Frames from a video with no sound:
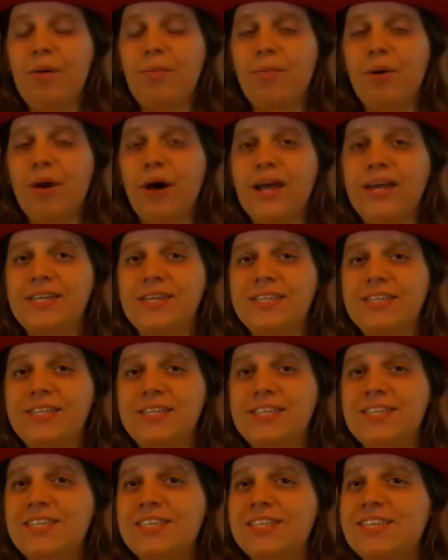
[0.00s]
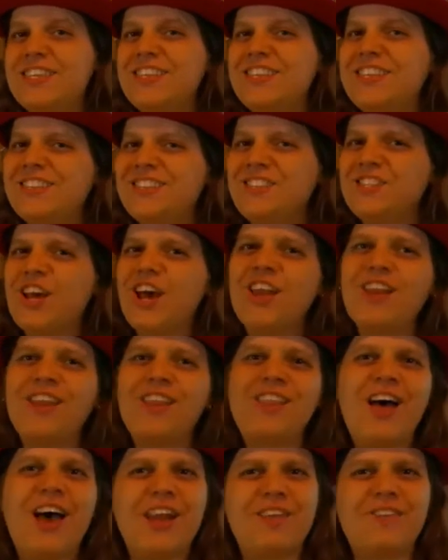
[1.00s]
but there's not a
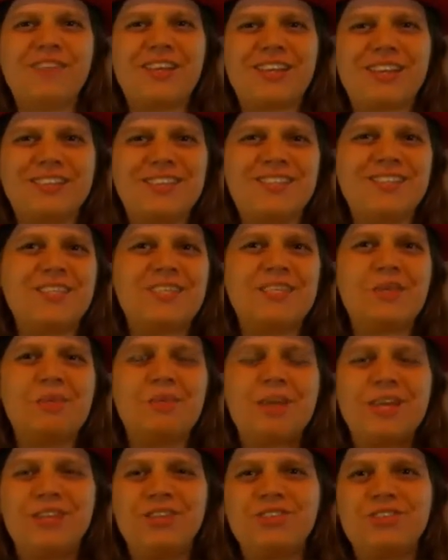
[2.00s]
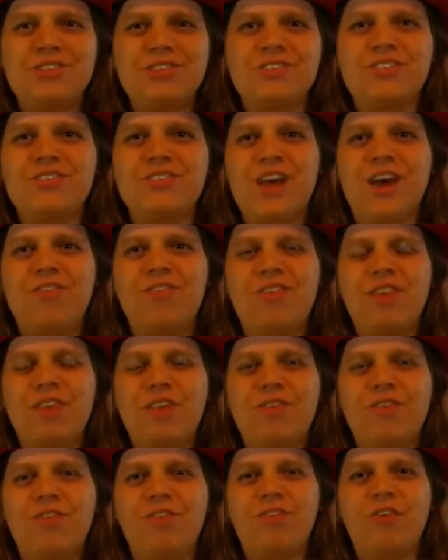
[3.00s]
lot of like steam engine stuff
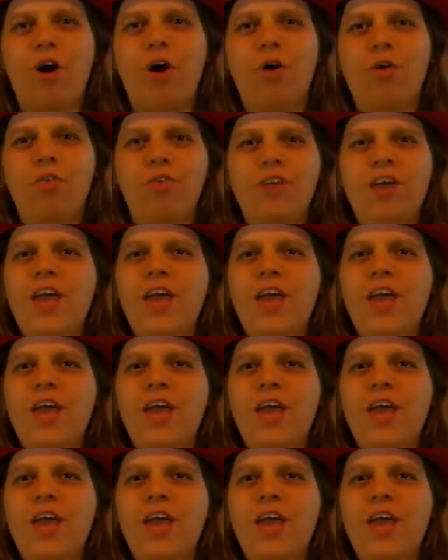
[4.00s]
involved.